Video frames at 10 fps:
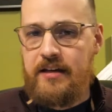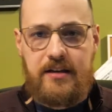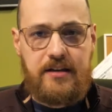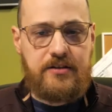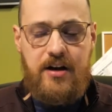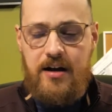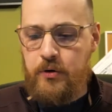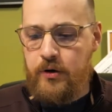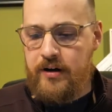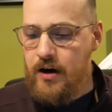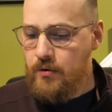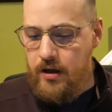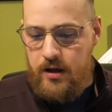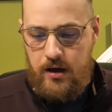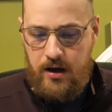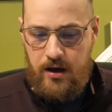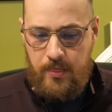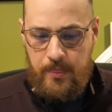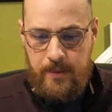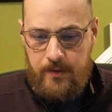as John pointed out,
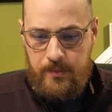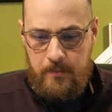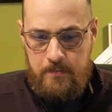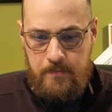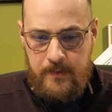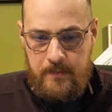uh, the, the,